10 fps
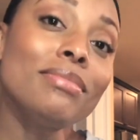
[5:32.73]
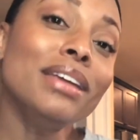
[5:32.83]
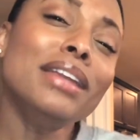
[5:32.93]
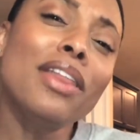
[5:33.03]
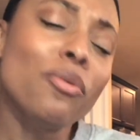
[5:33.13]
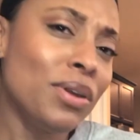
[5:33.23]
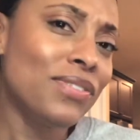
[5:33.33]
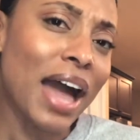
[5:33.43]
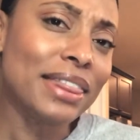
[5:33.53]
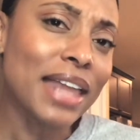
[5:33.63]
now that we've
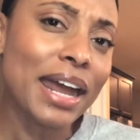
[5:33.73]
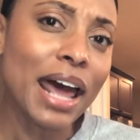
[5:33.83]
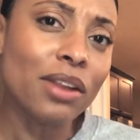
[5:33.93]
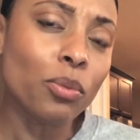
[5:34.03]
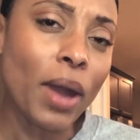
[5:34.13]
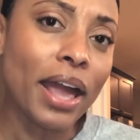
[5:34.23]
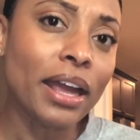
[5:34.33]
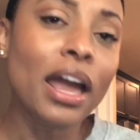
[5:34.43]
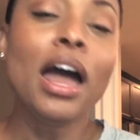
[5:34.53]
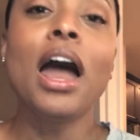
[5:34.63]
gotten that out of the way,
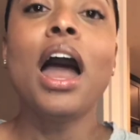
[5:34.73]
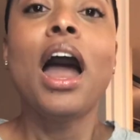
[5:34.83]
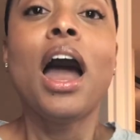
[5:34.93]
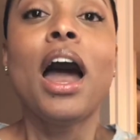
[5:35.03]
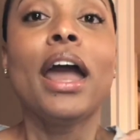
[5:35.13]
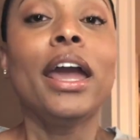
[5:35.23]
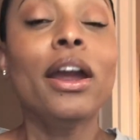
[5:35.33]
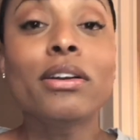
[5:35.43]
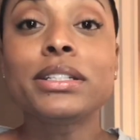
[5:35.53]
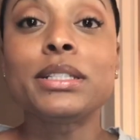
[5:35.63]

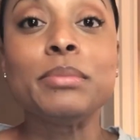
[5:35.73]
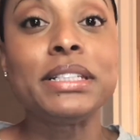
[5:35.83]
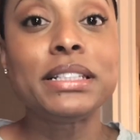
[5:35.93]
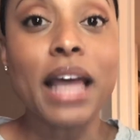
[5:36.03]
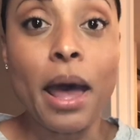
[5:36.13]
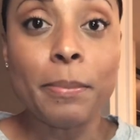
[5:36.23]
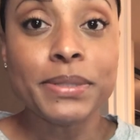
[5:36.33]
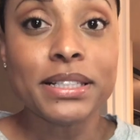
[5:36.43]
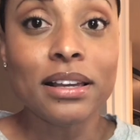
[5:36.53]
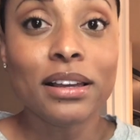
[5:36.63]
here are some
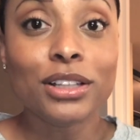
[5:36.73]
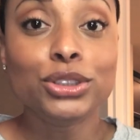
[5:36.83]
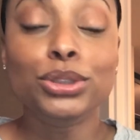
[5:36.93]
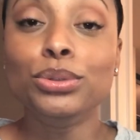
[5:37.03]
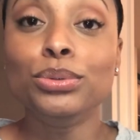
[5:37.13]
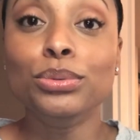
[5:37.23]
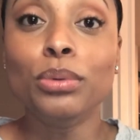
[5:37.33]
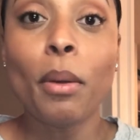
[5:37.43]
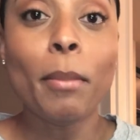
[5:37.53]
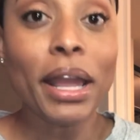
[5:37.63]
steps
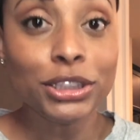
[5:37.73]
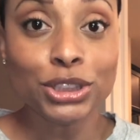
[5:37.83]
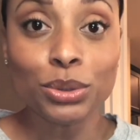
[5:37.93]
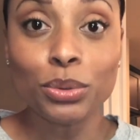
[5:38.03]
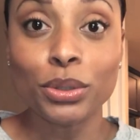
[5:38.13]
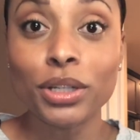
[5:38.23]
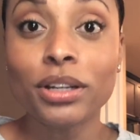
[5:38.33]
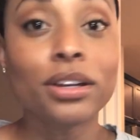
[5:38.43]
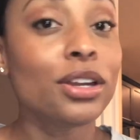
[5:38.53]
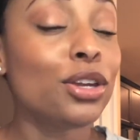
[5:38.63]
to make sure
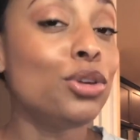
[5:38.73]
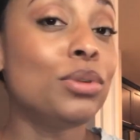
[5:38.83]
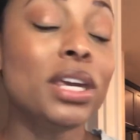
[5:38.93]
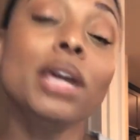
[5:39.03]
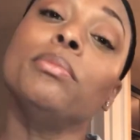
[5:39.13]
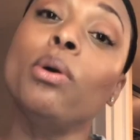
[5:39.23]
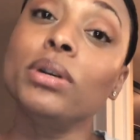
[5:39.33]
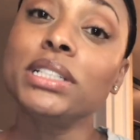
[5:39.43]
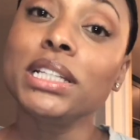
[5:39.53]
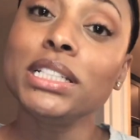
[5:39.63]
you keep
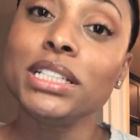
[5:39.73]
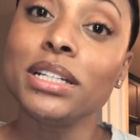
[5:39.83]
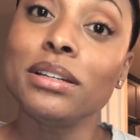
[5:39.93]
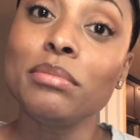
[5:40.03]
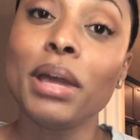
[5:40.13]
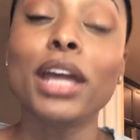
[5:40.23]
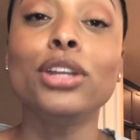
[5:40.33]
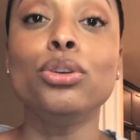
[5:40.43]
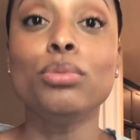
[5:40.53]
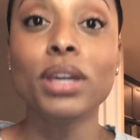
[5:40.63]
going to the gym
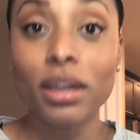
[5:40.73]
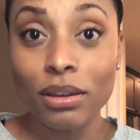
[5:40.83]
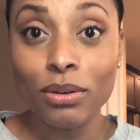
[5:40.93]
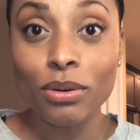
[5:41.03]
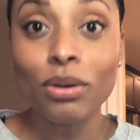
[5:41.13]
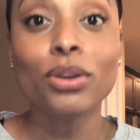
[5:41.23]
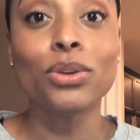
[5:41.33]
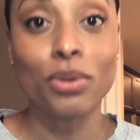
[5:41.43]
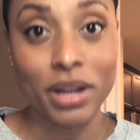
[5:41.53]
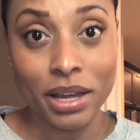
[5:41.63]
and you kill
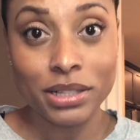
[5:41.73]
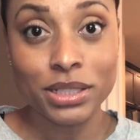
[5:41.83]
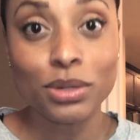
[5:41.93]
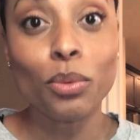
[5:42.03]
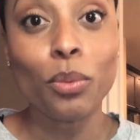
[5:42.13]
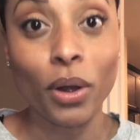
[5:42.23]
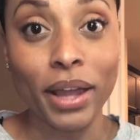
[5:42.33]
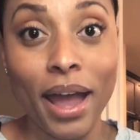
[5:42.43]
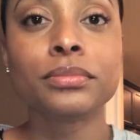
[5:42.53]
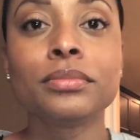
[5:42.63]
your next workout.